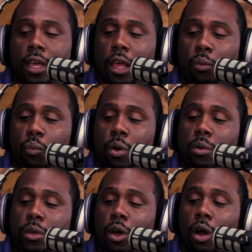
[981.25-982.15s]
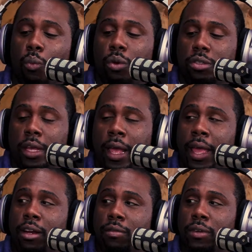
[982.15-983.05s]
and where we are and what's
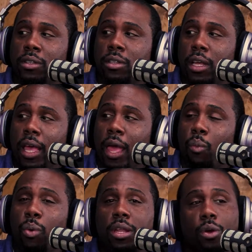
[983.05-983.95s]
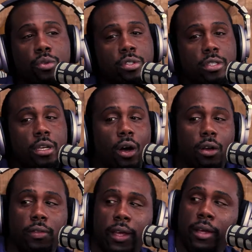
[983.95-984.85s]
ahead of us. And we don't see
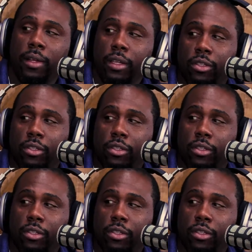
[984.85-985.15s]
all of that.